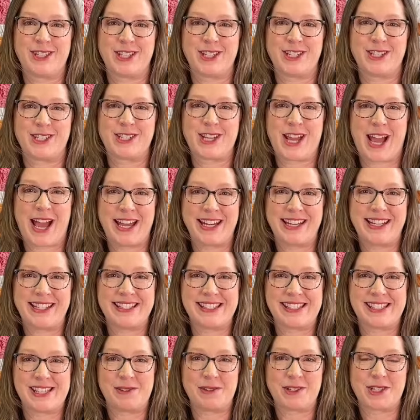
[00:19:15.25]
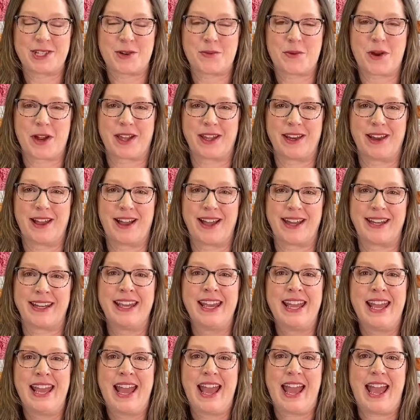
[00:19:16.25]
to chat and see what you're working on
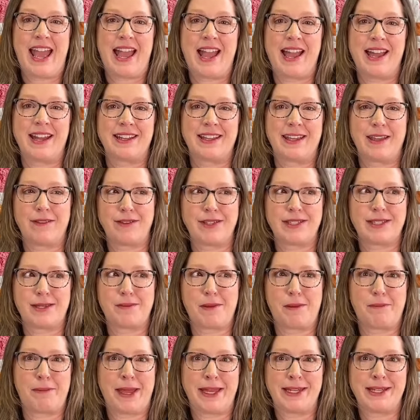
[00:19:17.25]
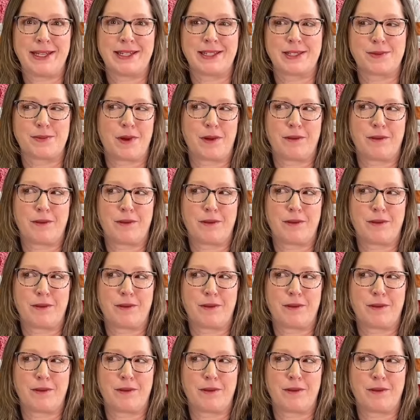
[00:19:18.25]
and give you some opinions.